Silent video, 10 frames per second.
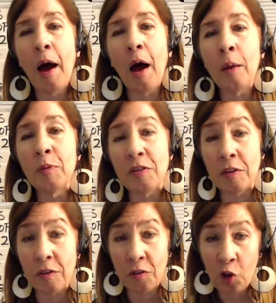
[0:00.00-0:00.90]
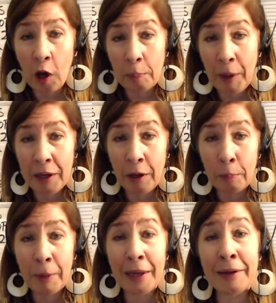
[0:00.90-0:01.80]
Um, this is a song by a
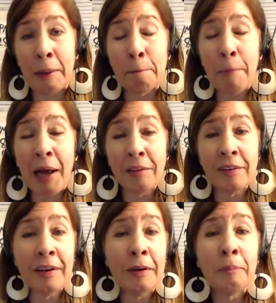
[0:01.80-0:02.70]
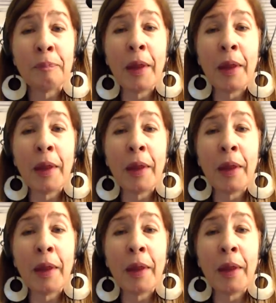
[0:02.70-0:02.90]
young man named Bazzi.